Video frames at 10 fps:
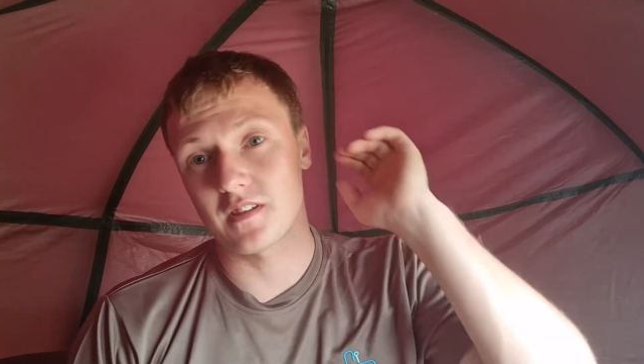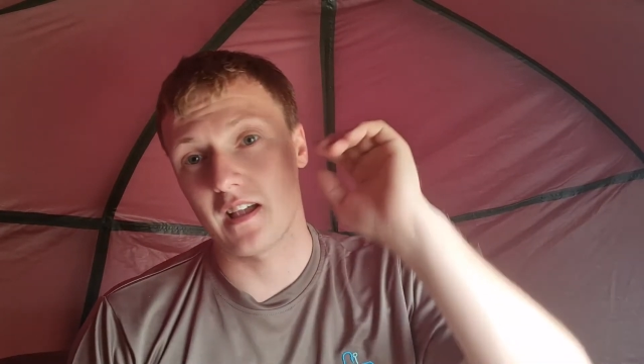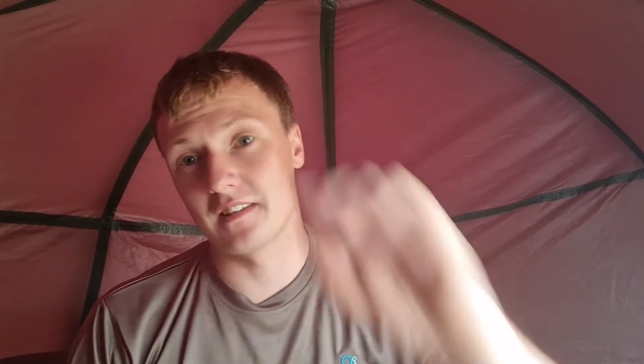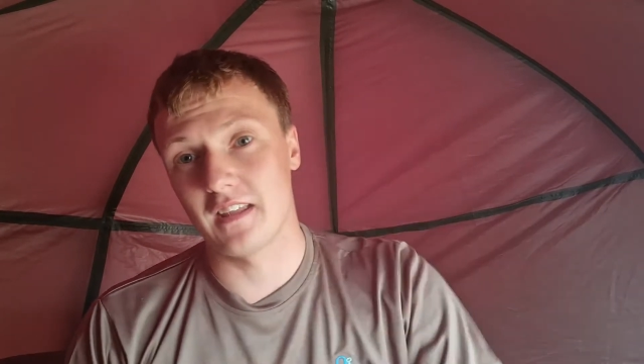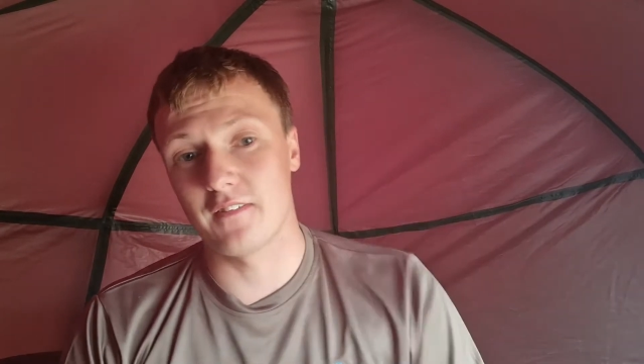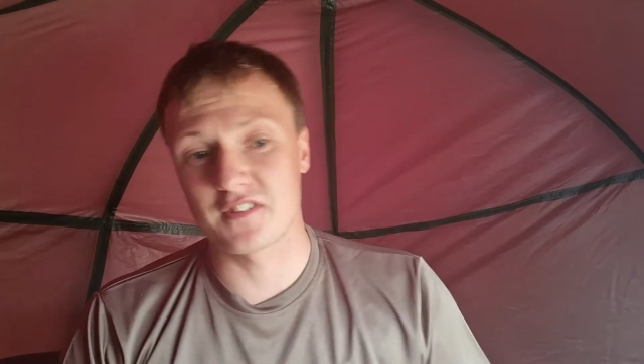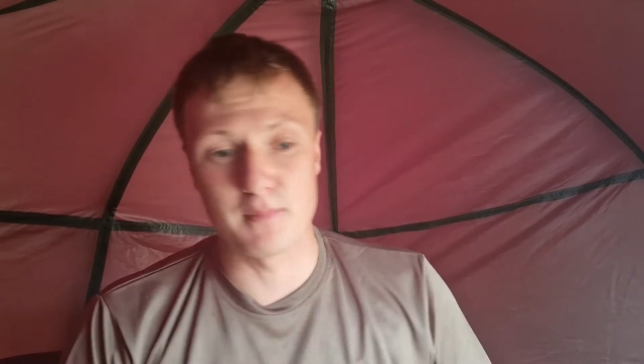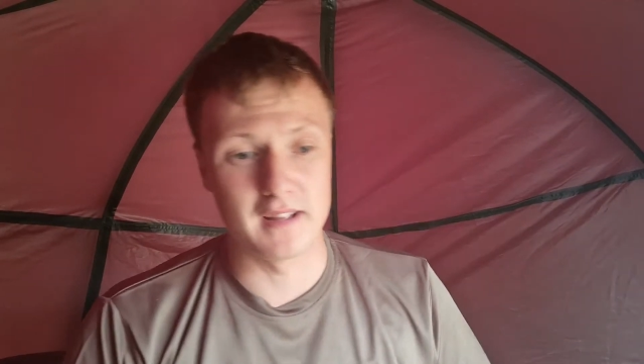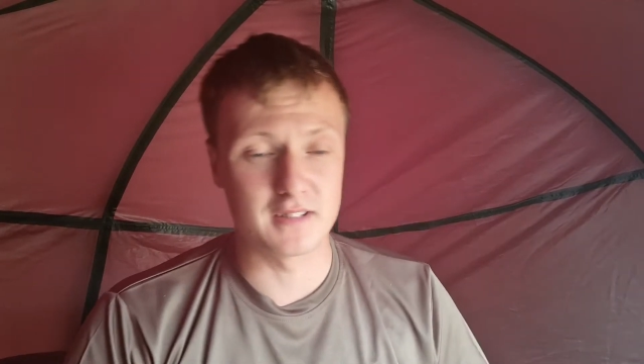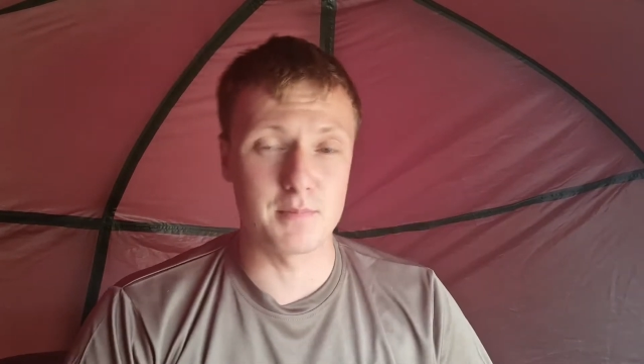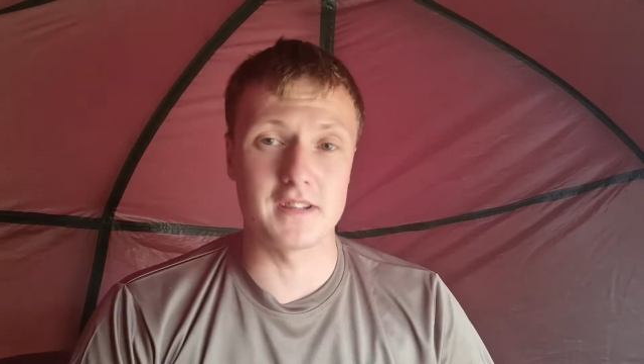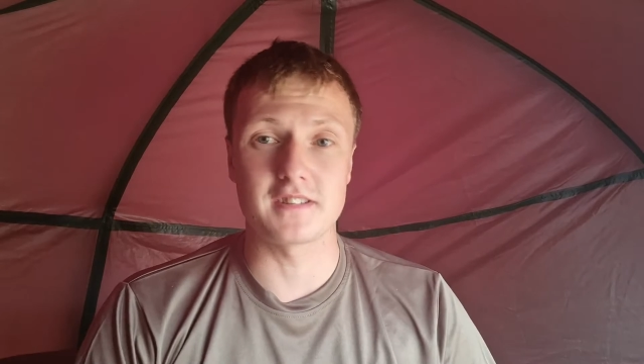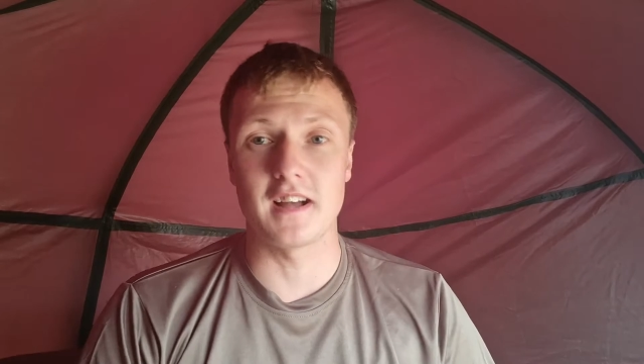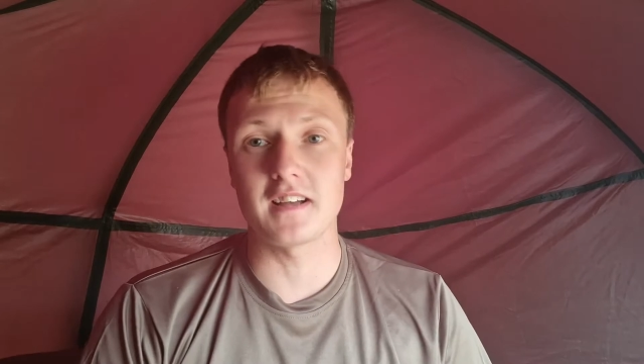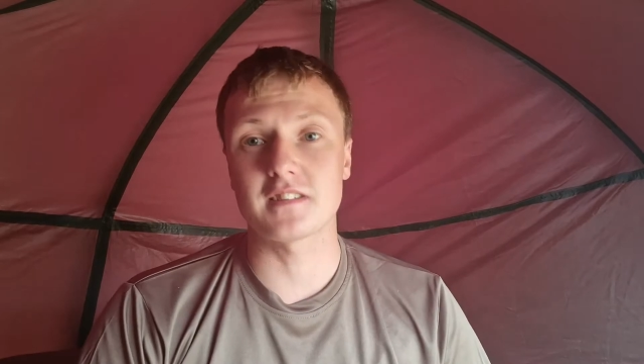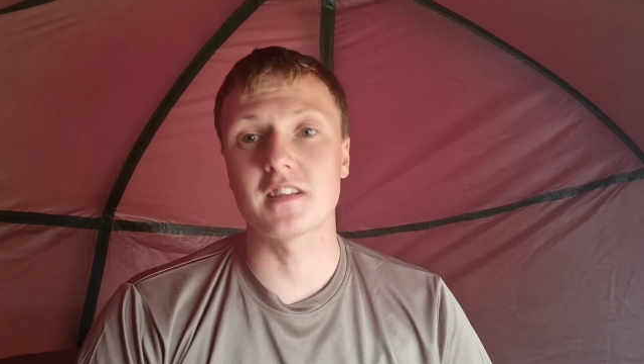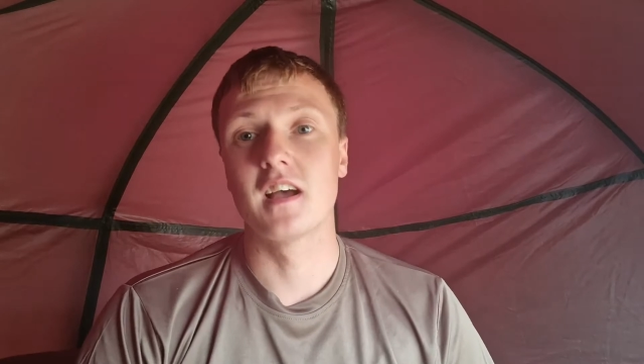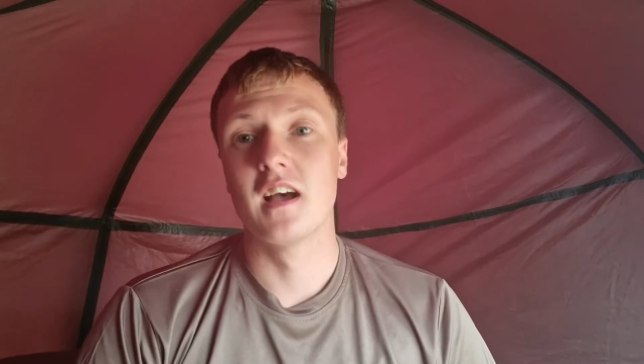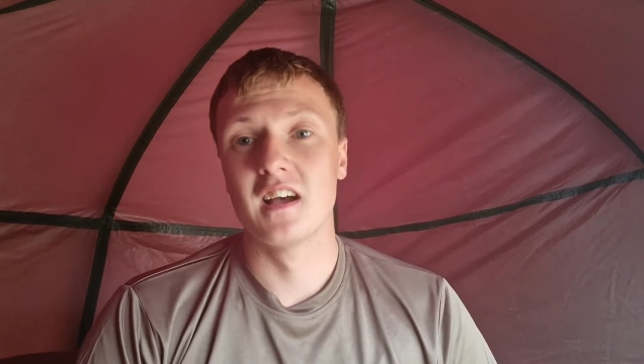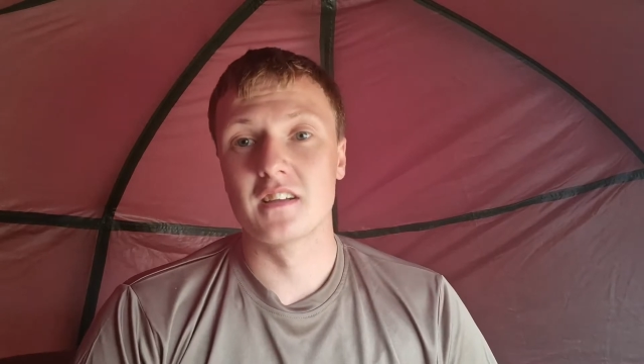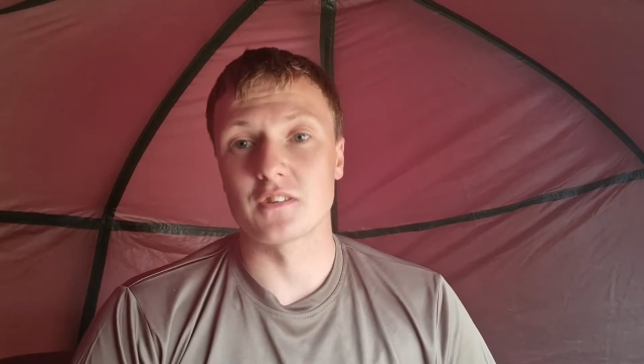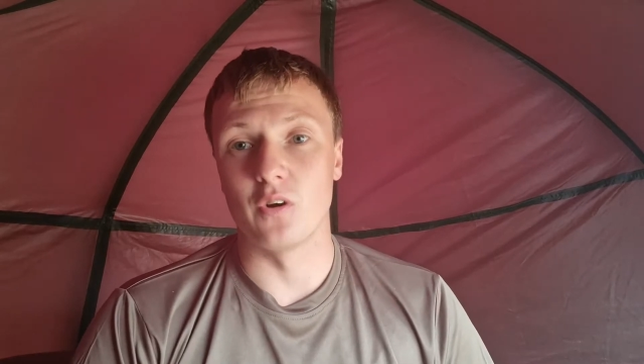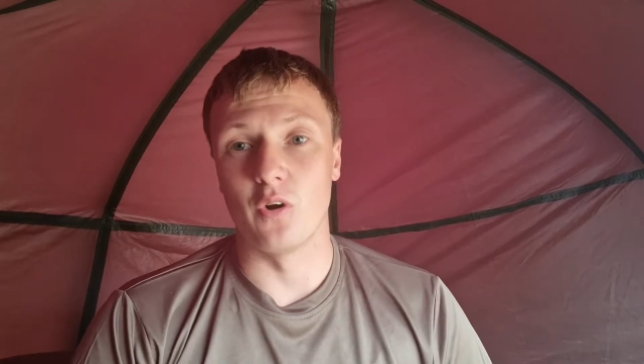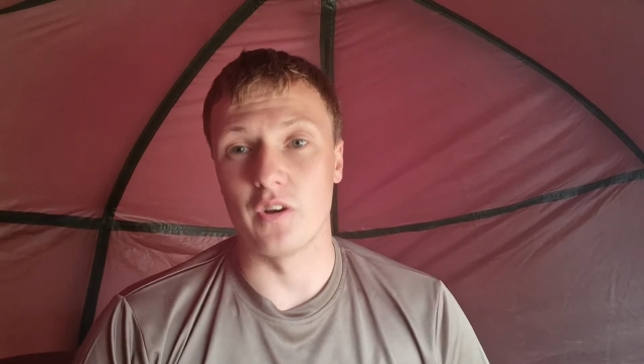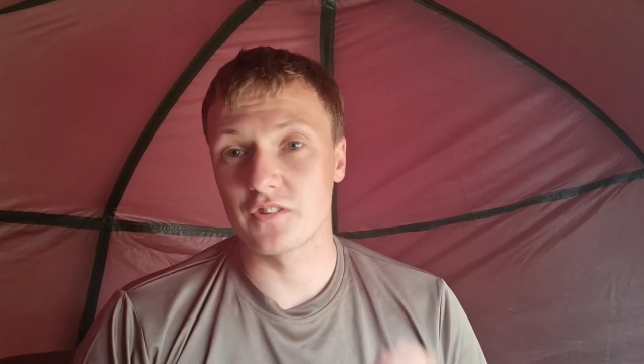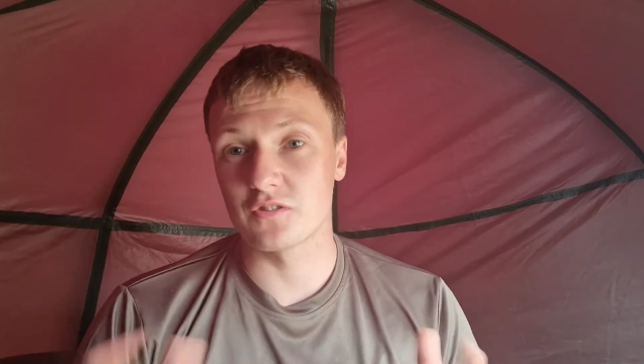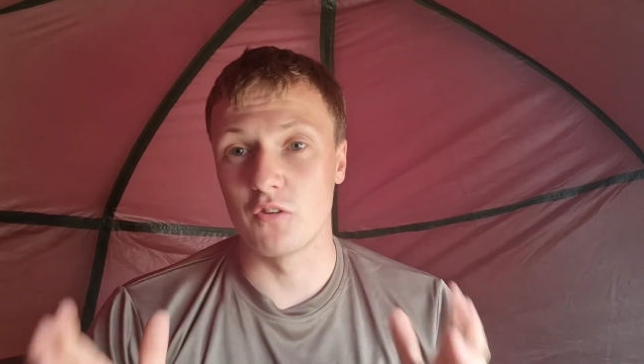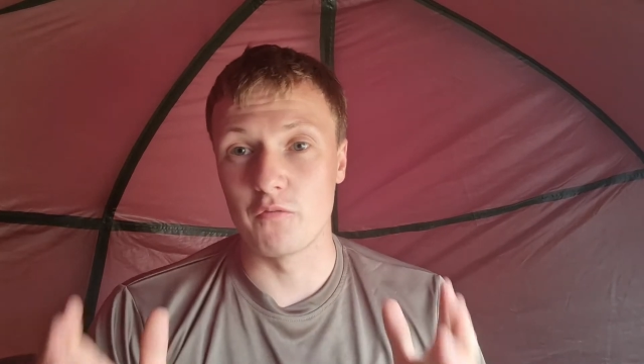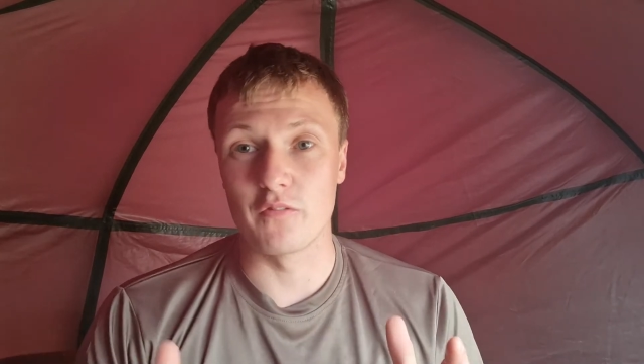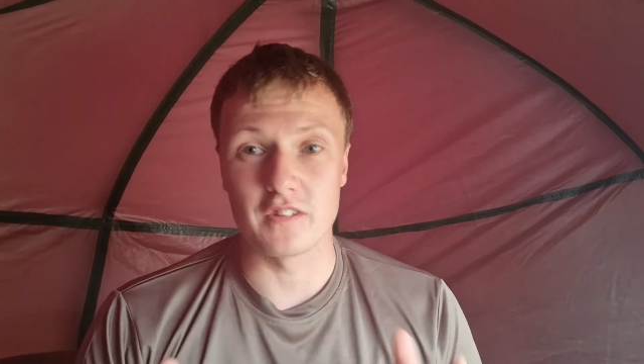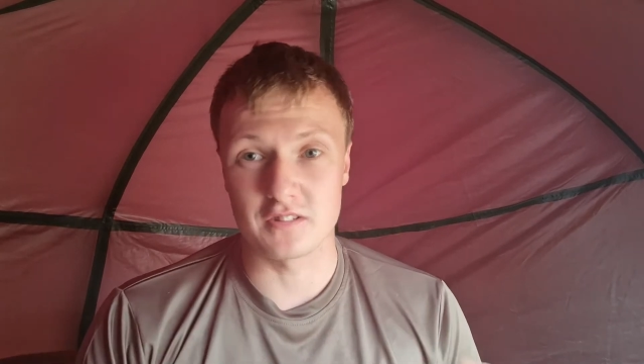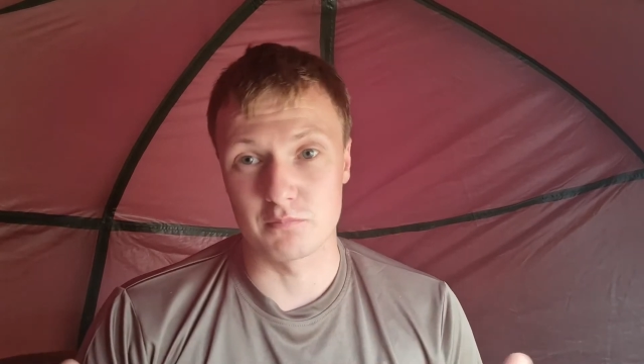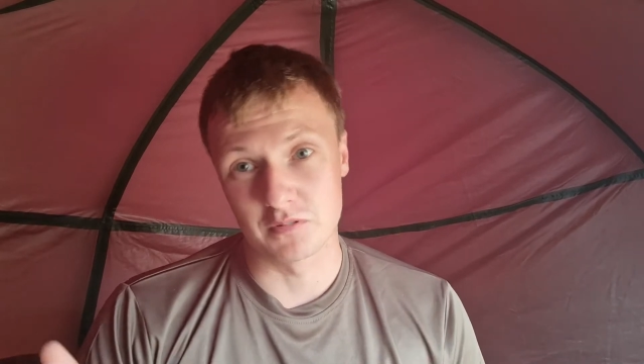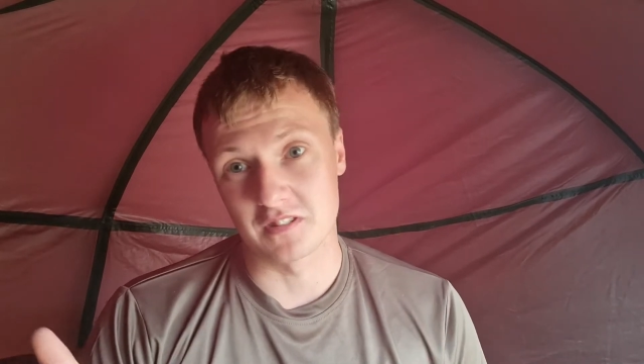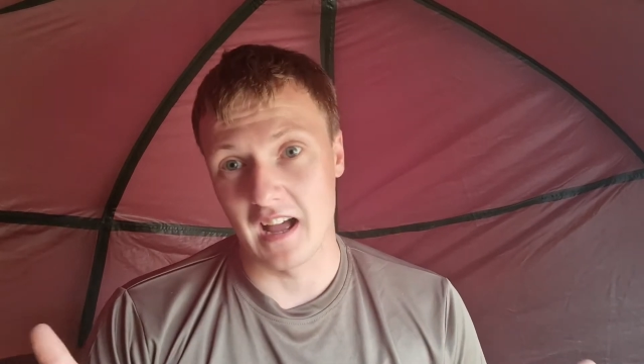and David Smill's business. So we're just